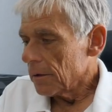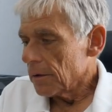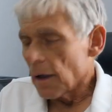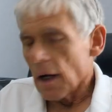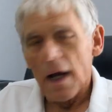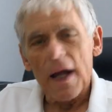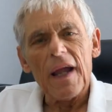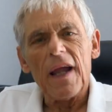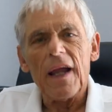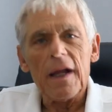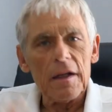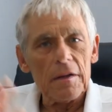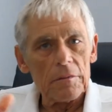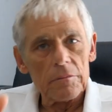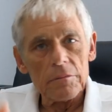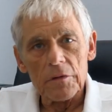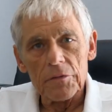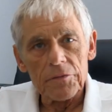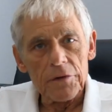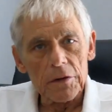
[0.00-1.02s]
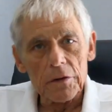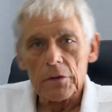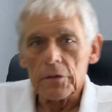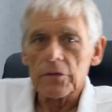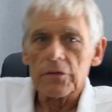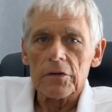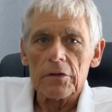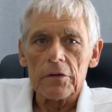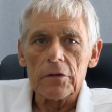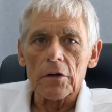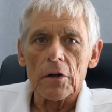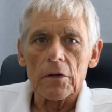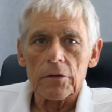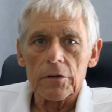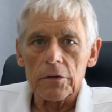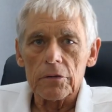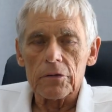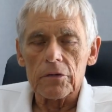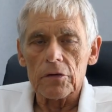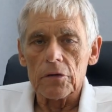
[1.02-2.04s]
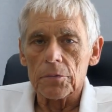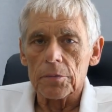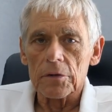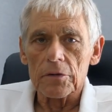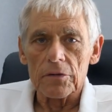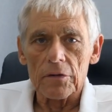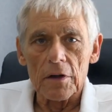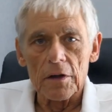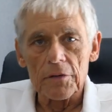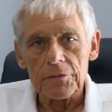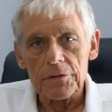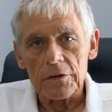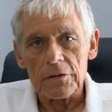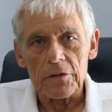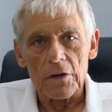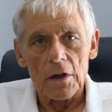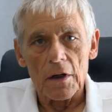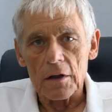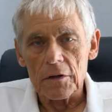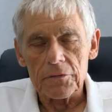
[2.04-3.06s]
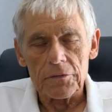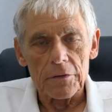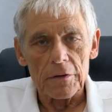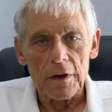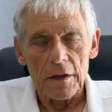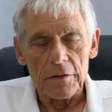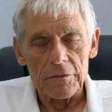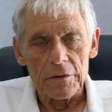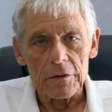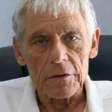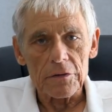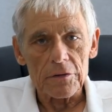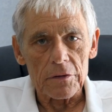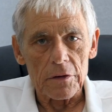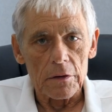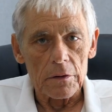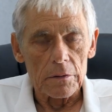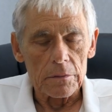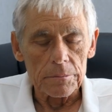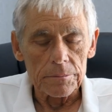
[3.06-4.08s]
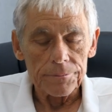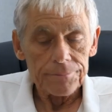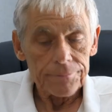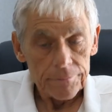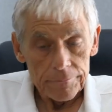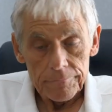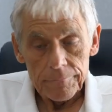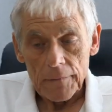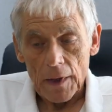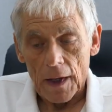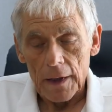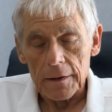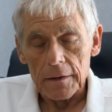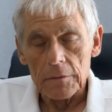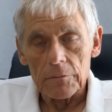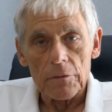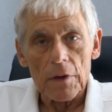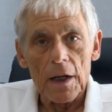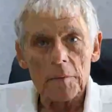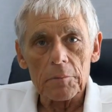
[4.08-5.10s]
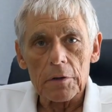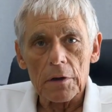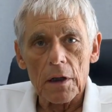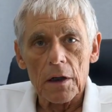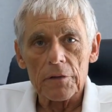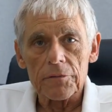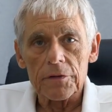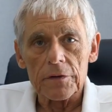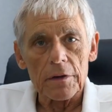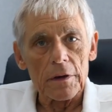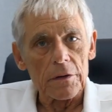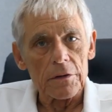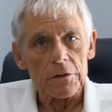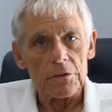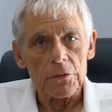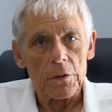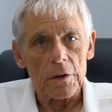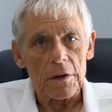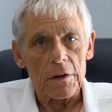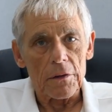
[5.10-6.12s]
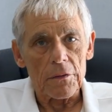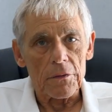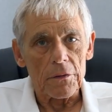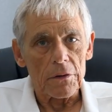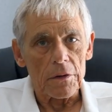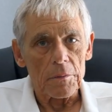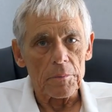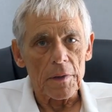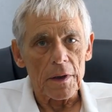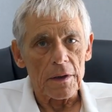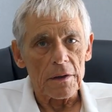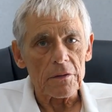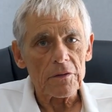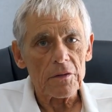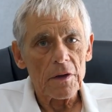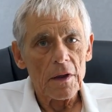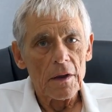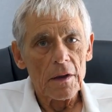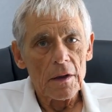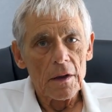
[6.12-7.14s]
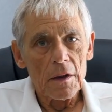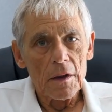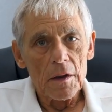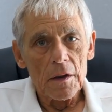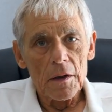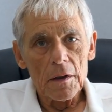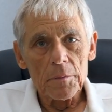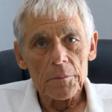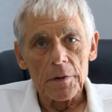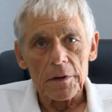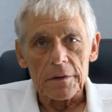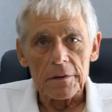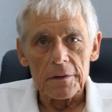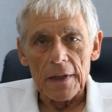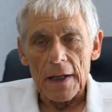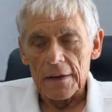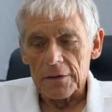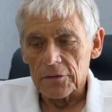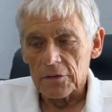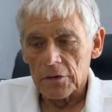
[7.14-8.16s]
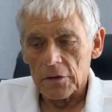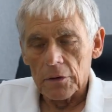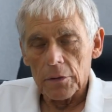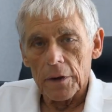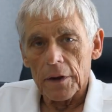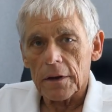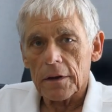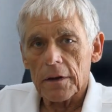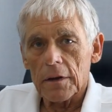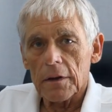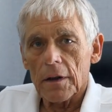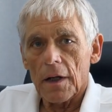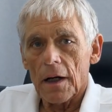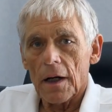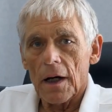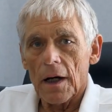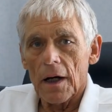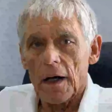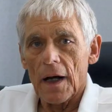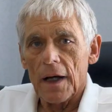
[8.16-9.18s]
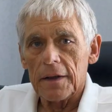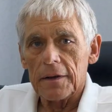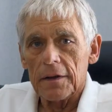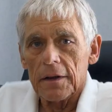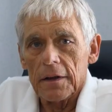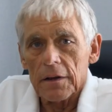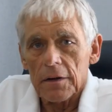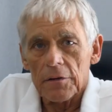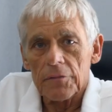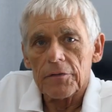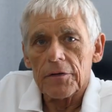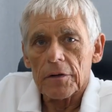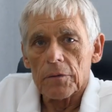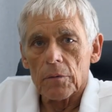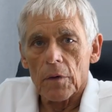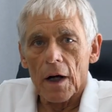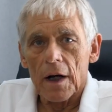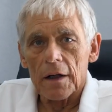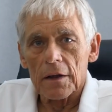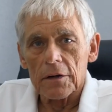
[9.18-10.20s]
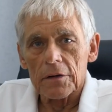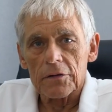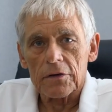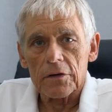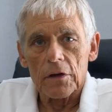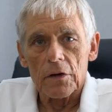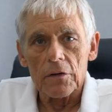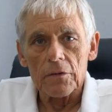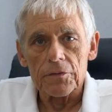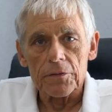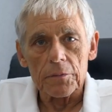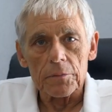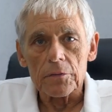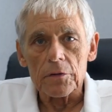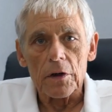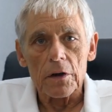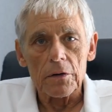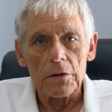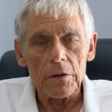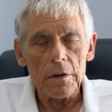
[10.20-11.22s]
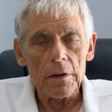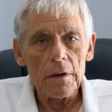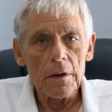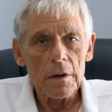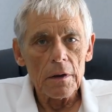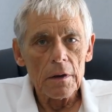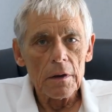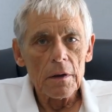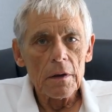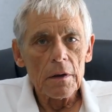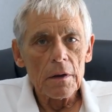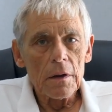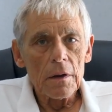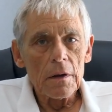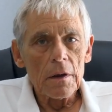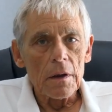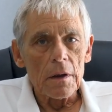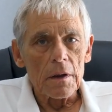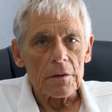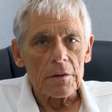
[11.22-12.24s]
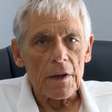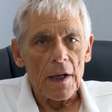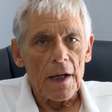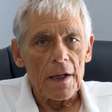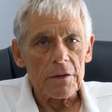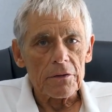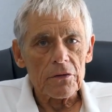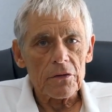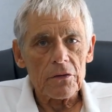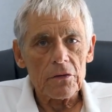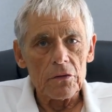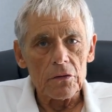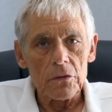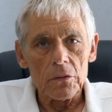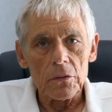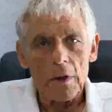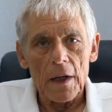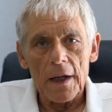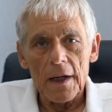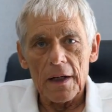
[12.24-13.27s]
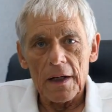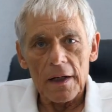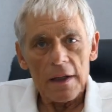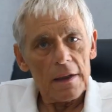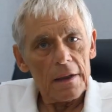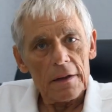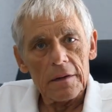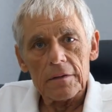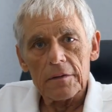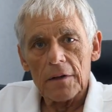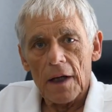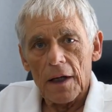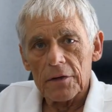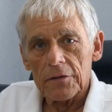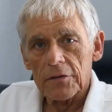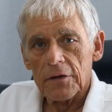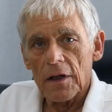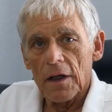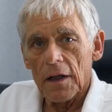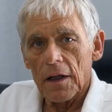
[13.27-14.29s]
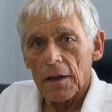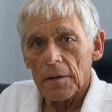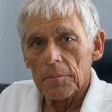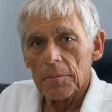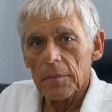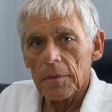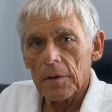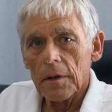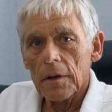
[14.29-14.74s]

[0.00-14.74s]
Now I hate reviews, and you know YouTubers love to talk forever, so I can ramble on for another 20 or 30 minutes, but that's a quick uh, idea of the wireless go from Rode attached to a Tascam